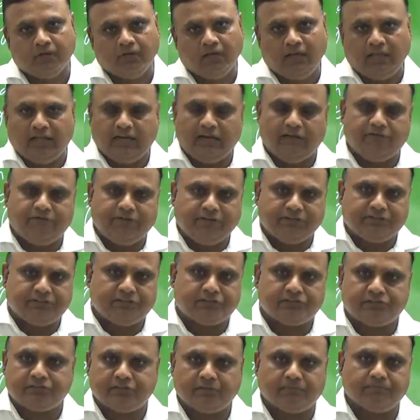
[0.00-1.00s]
and every
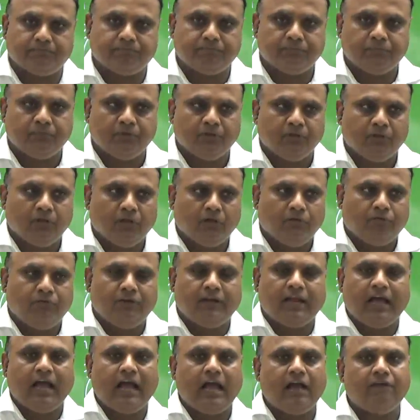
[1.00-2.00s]
system
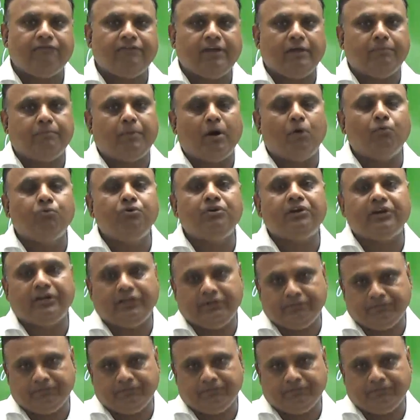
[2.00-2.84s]
will have a boundary.